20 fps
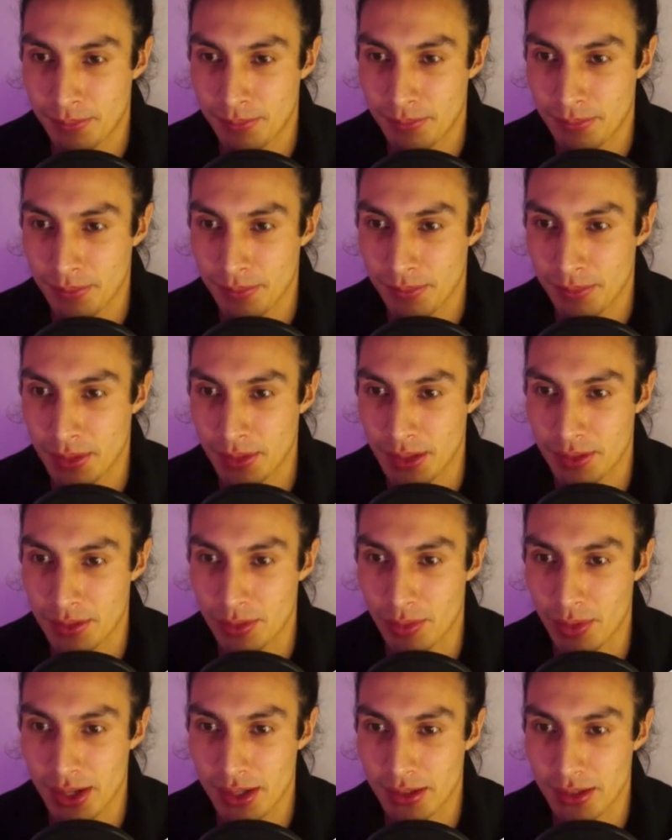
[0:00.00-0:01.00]
That's
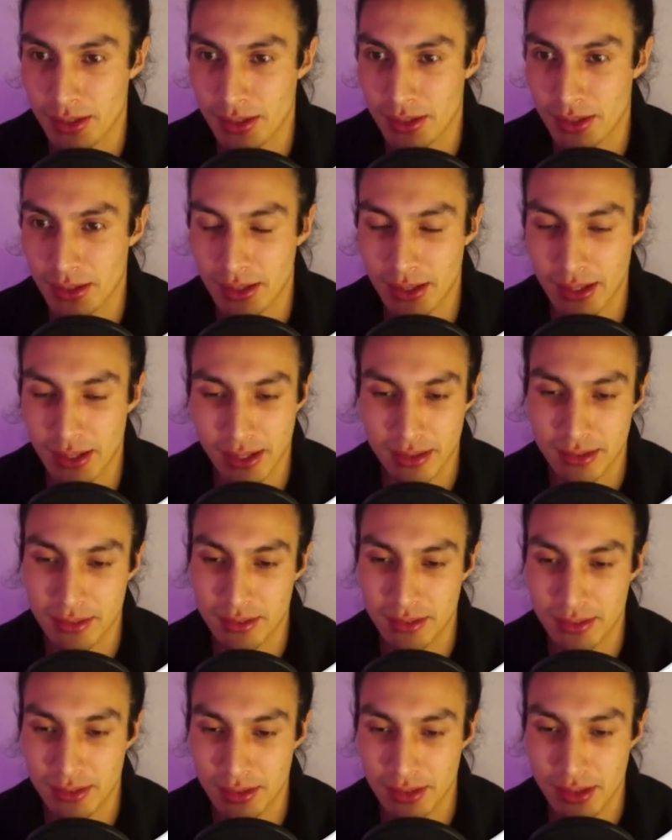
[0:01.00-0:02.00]
right,
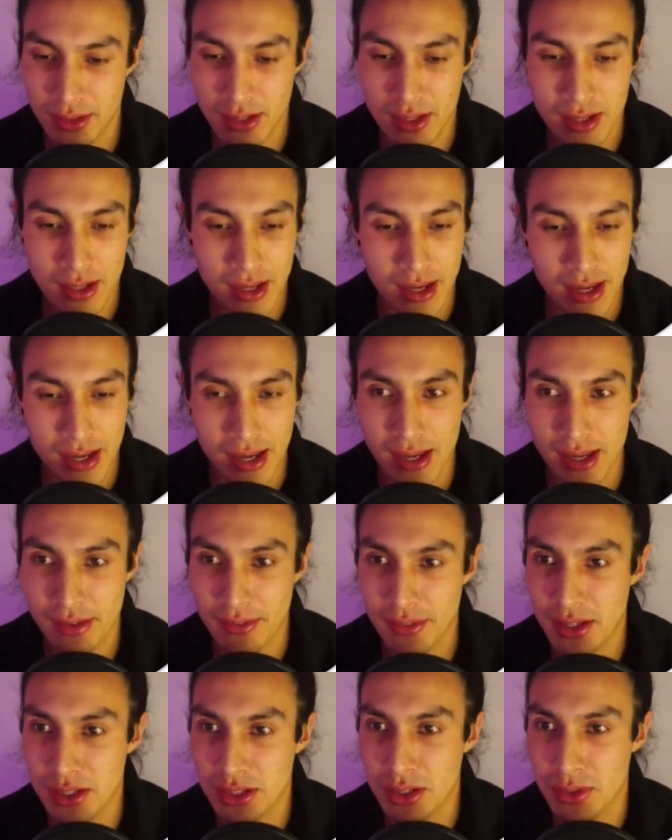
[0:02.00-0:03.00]
links. And then
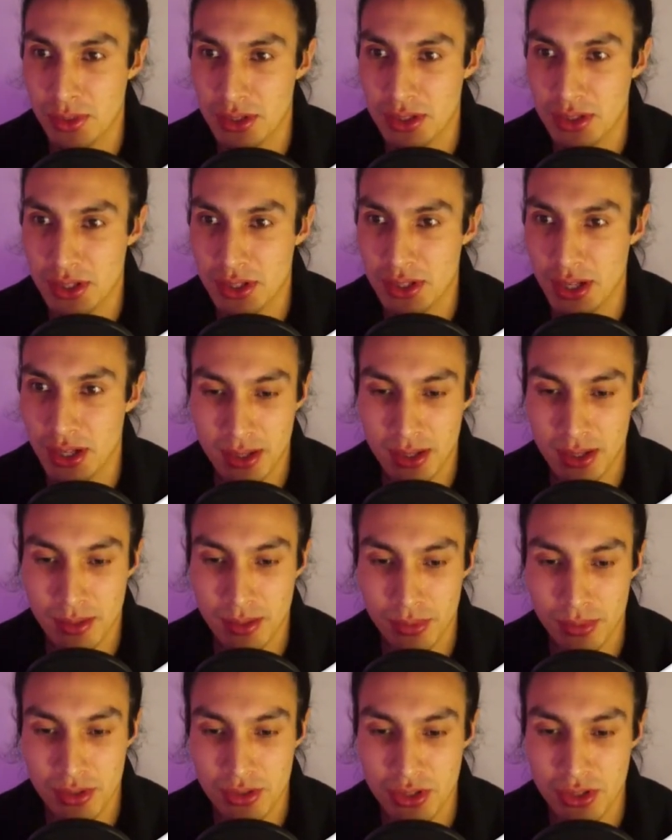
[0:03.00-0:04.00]
you want to type in
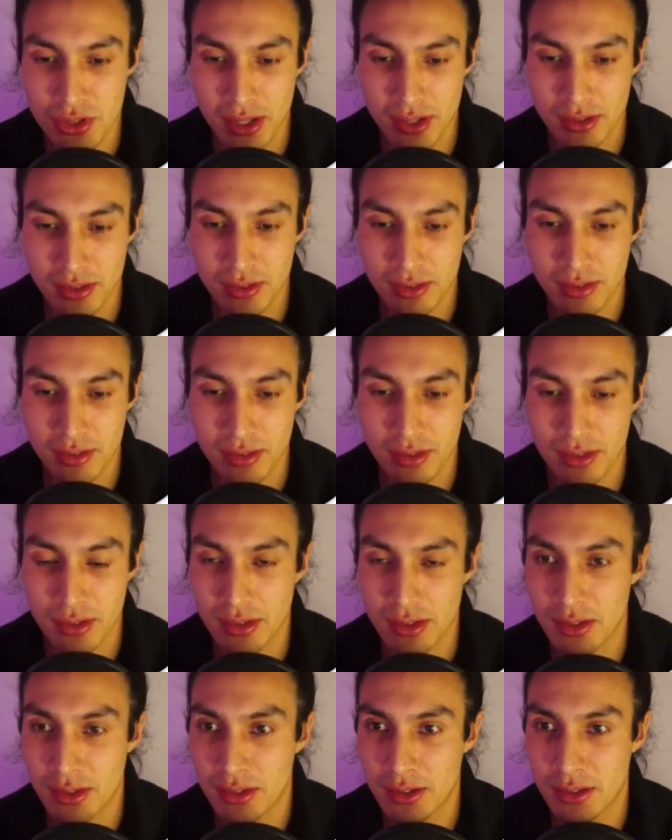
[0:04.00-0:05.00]
projects
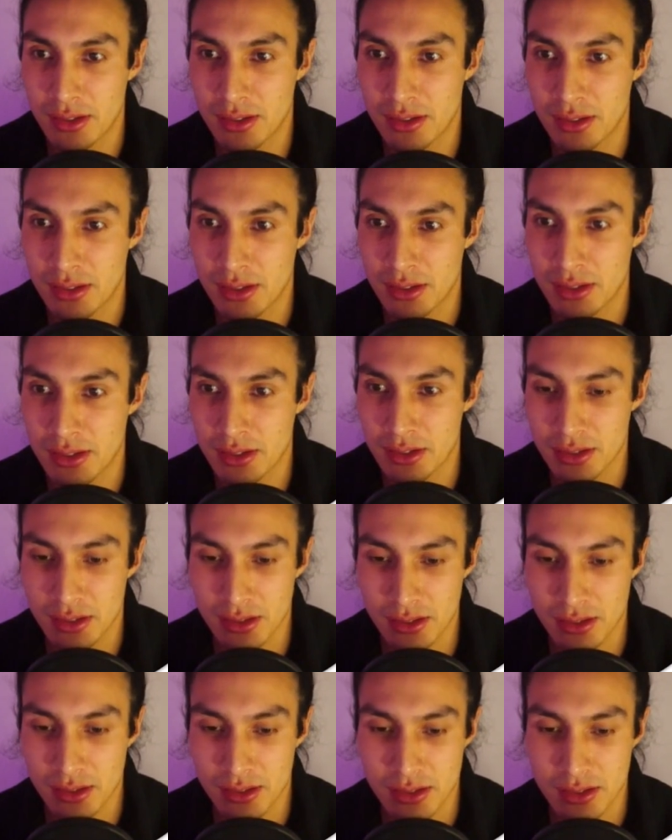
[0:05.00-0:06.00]

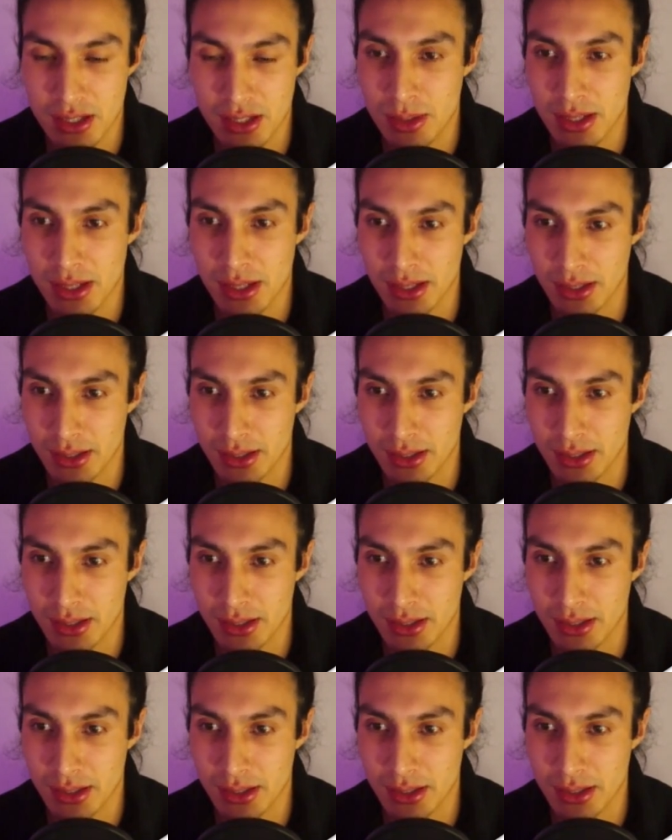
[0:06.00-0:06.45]
DB